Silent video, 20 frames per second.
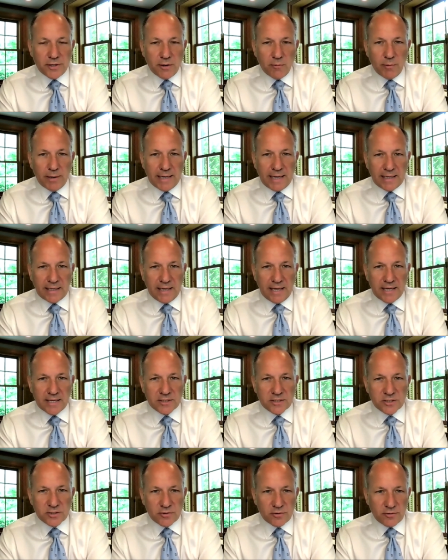When I
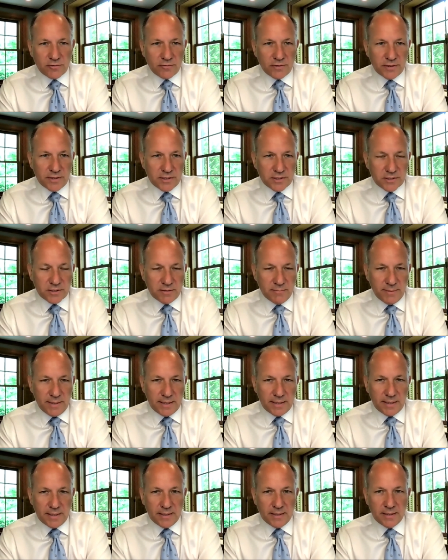last served on this
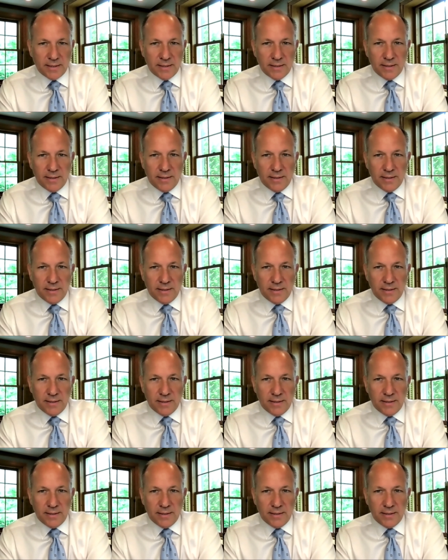committee